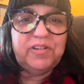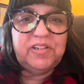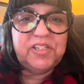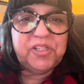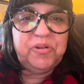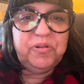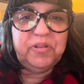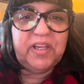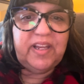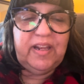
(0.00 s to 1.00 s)
just
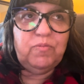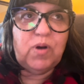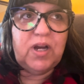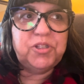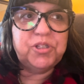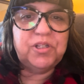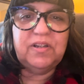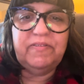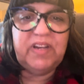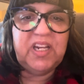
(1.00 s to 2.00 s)
Google it and watch
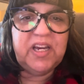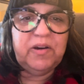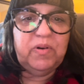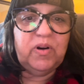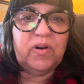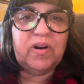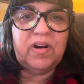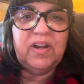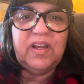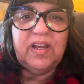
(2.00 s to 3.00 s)
a video or
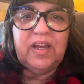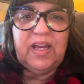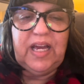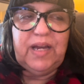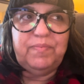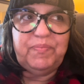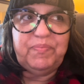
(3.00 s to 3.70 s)
um,